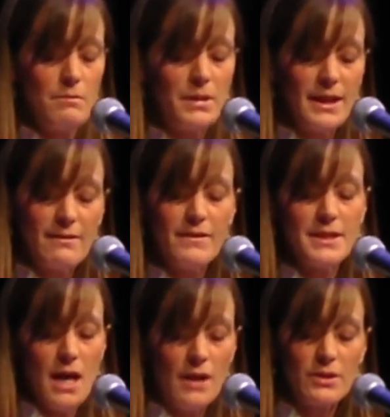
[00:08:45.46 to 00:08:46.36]
Believe the
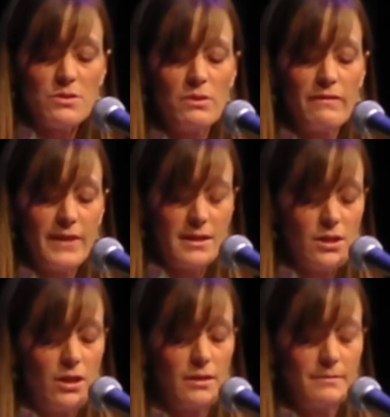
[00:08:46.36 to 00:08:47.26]
doctors would fix
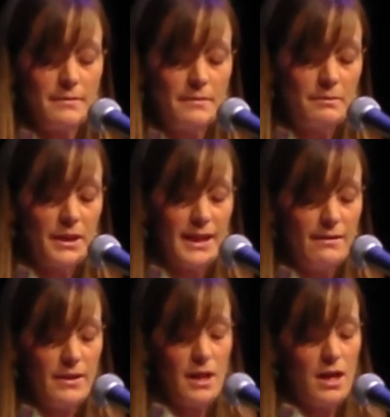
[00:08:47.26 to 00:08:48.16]
her,
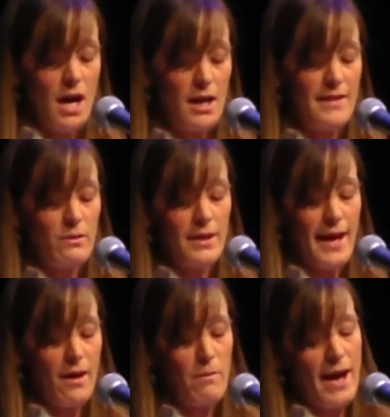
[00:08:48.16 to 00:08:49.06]
believe in a God that would
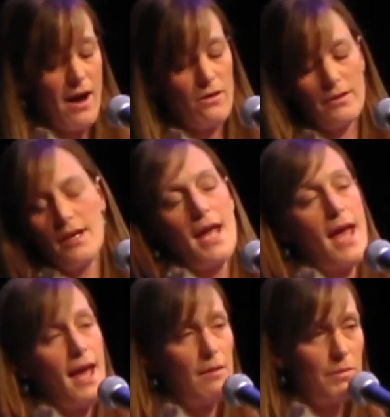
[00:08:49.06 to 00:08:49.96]
help out,
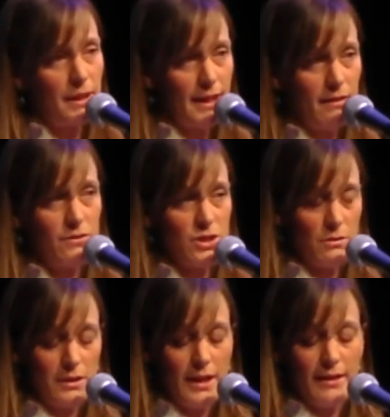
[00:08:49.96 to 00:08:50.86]
and believe
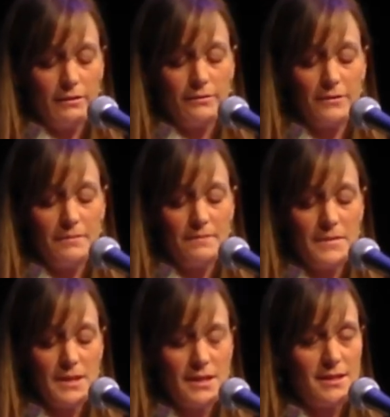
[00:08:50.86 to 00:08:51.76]
she would live.
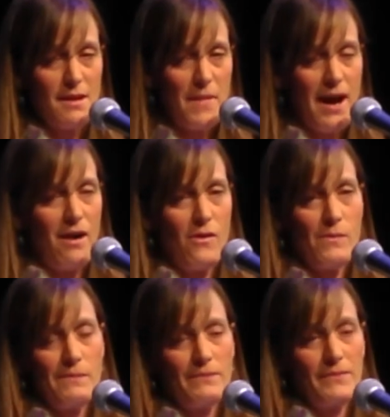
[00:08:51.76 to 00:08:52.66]
Somehow,
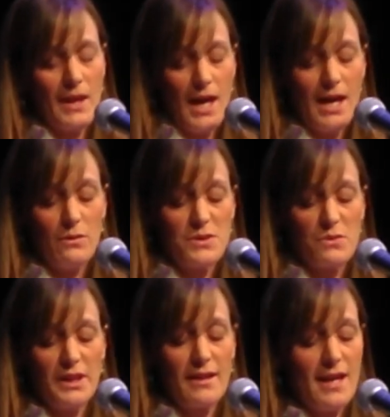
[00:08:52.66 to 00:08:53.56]
it was
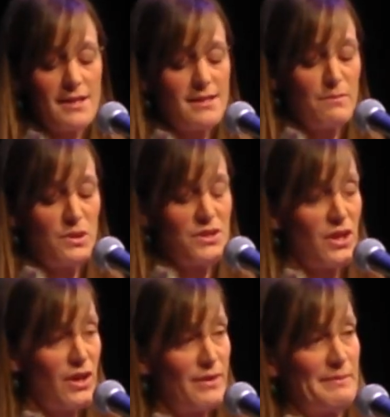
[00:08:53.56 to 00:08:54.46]
really that simple to
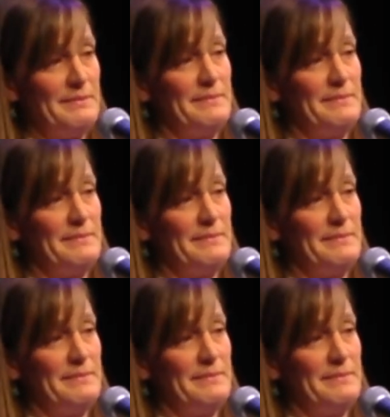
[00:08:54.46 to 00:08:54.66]
her.